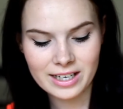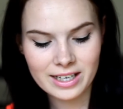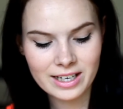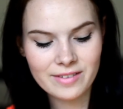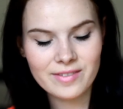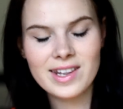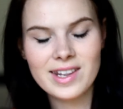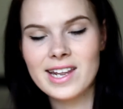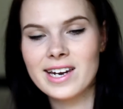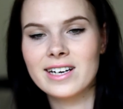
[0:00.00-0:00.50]
And
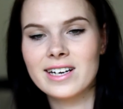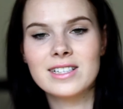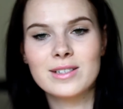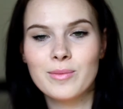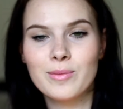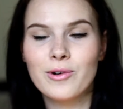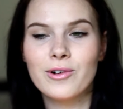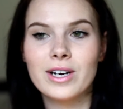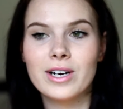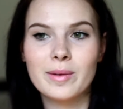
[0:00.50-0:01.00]
even the
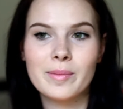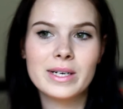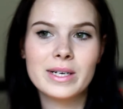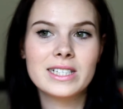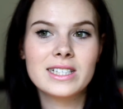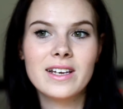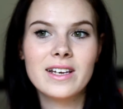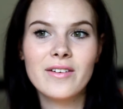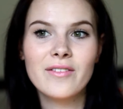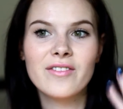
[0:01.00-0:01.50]
next morning, my
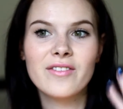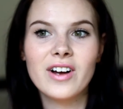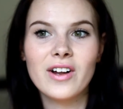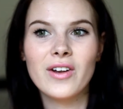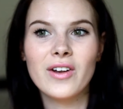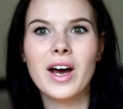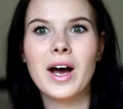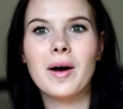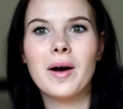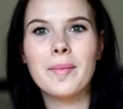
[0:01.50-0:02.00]
skin
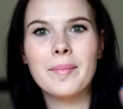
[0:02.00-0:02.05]
felt